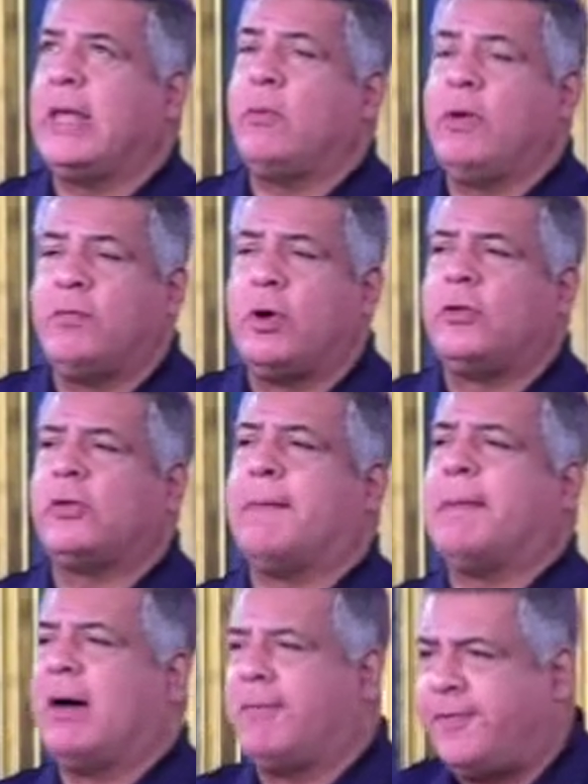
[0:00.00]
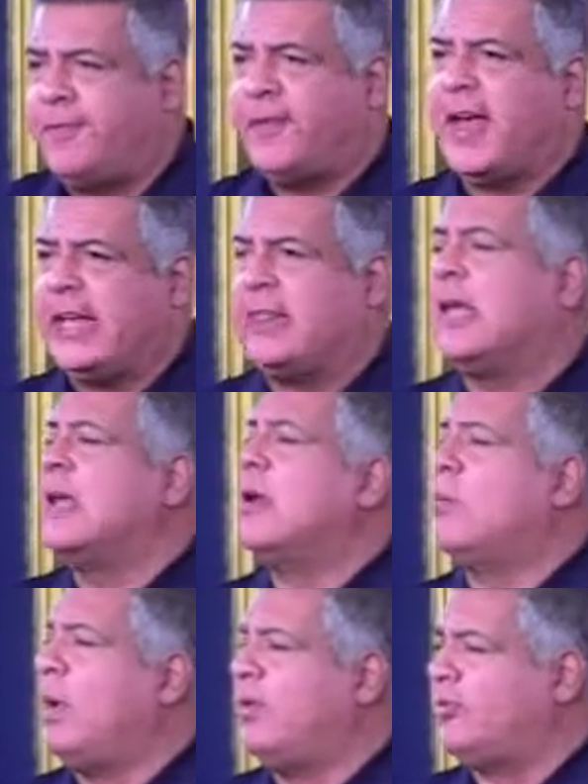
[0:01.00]
We've learned about faith,
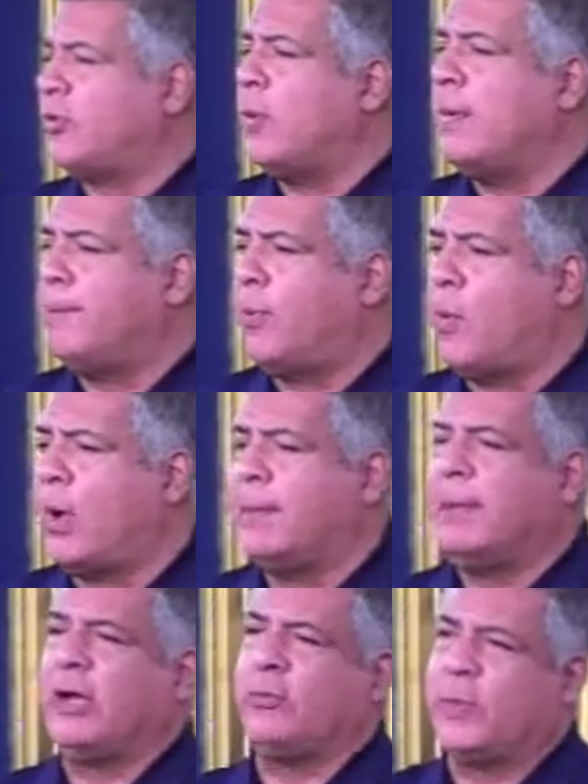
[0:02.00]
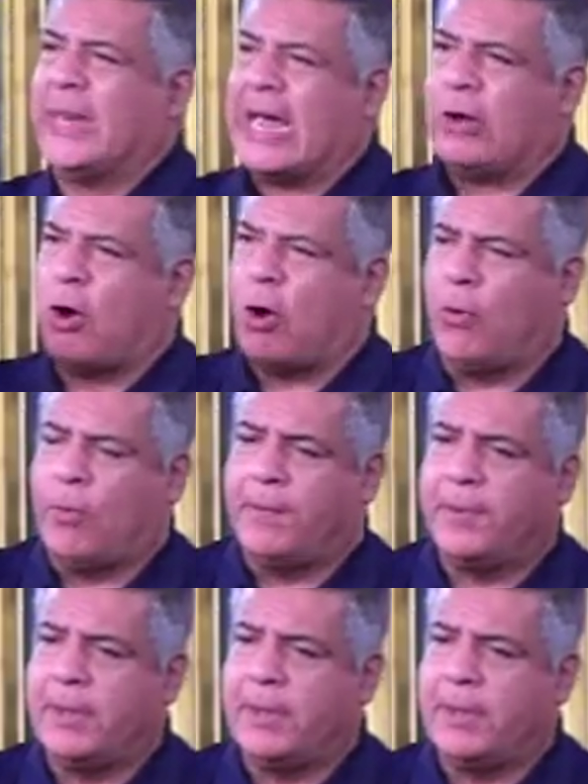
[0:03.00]
which is so important because without hope,